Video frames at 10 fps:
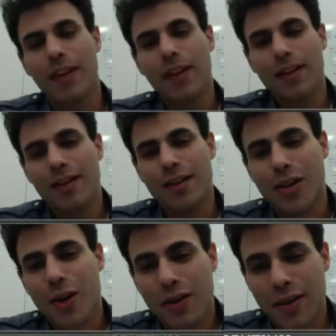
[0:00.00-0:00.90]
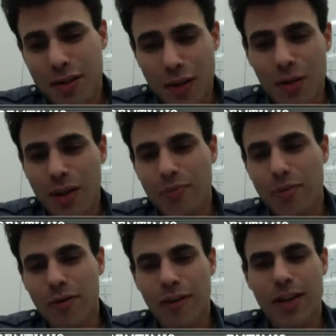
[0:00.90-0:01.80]
they show in the
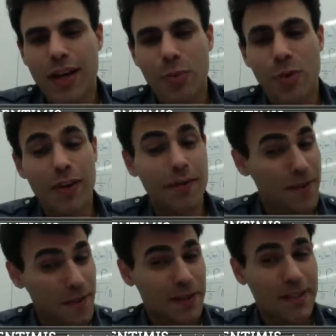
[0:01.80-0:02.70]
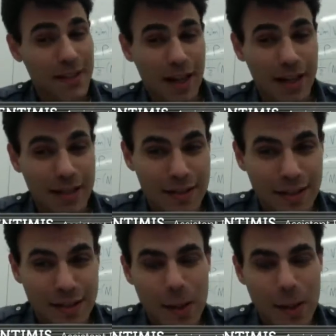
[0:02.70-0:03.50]
movie that within 15 seconds,